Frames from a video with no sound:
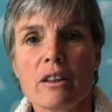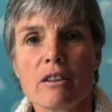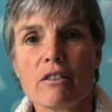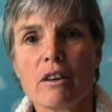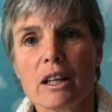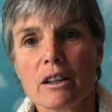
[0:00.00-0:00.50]
and
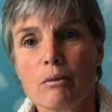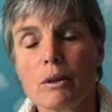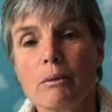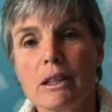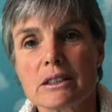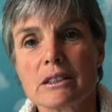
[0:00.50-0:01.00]
the fact that
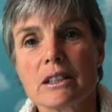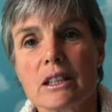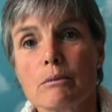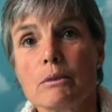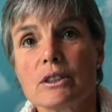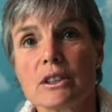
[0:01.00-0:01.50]
we went to see
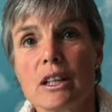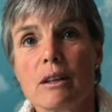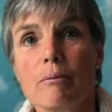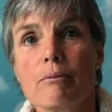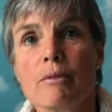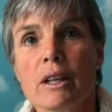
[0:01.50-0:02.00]
the
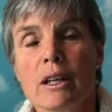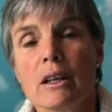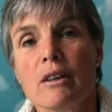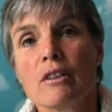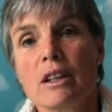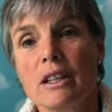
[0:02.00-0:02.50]
Muslim
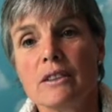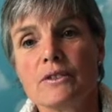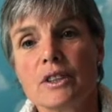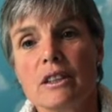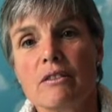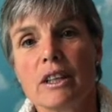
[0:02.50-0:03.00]
that
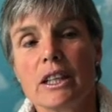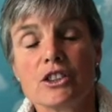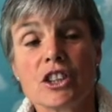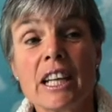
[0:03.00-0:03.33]
lived in the village.